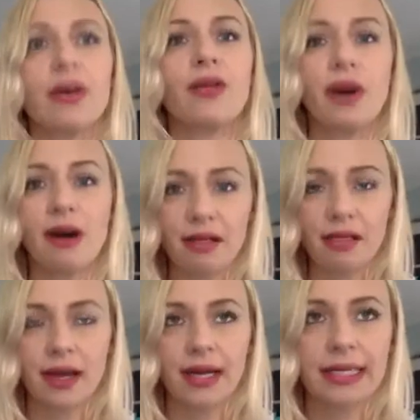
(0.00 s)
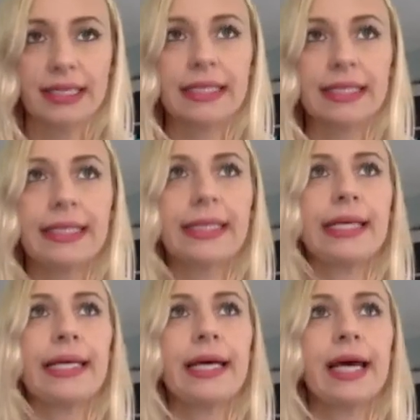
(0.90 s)
the hotline,
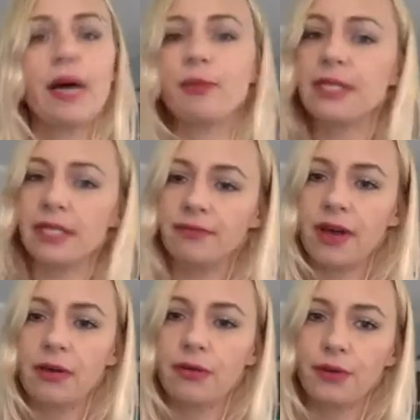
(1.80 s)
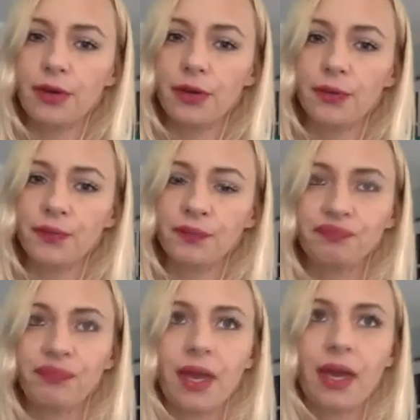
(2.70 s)
but didn't follow through.
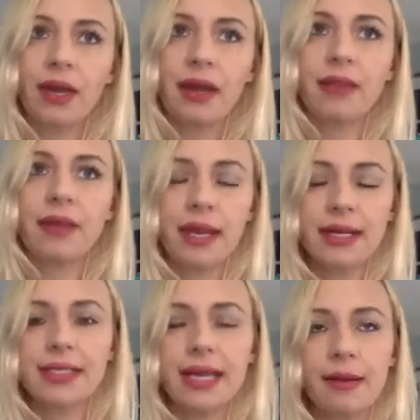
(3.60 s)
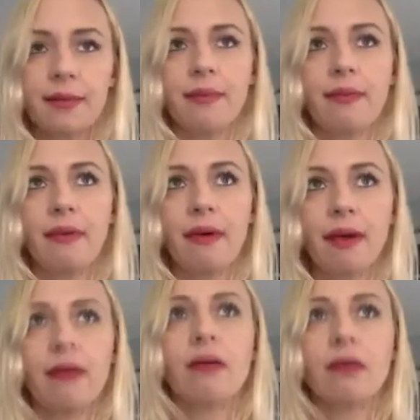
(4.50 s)
And the next time I
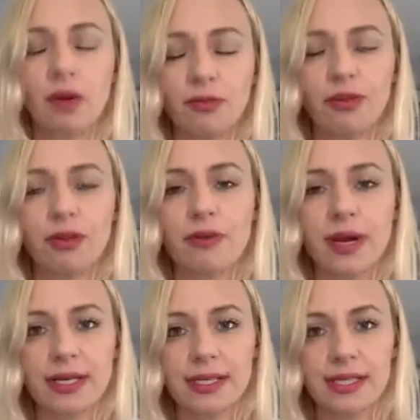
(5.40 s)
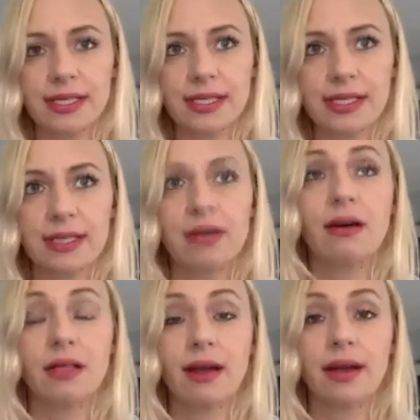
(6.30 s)
called Hopeful Horizons, the
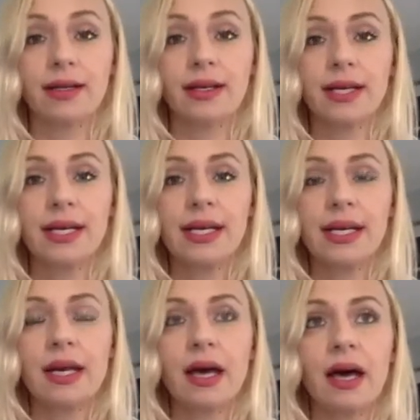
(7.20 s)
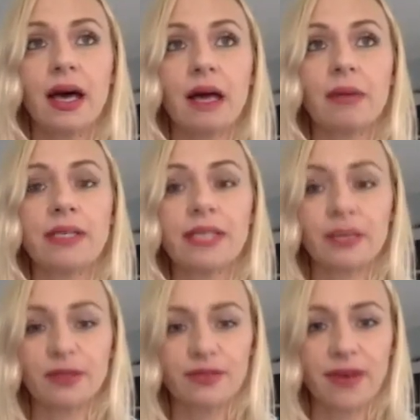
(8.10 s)
hotline, my
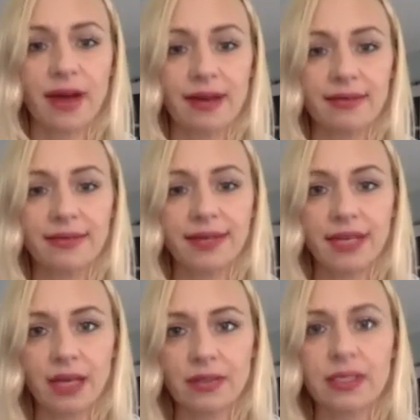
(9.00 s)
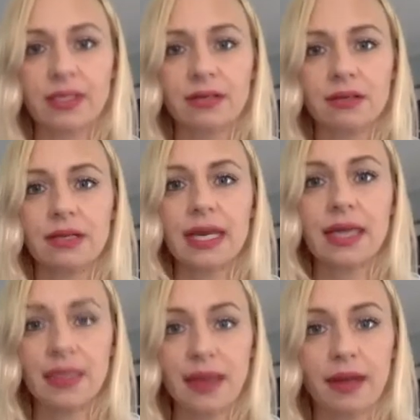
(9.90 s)
son was 5, and I was still
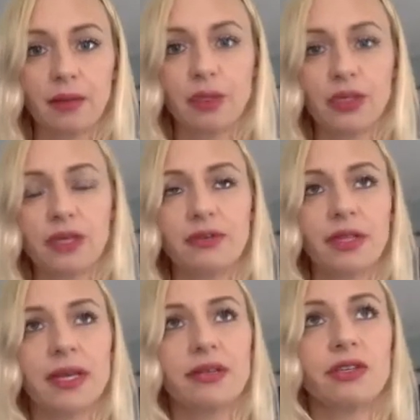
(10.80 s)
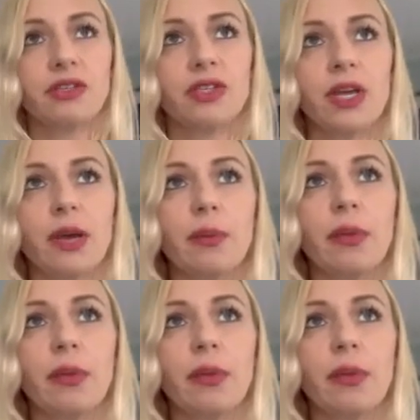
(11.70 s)
in that abusive relationship.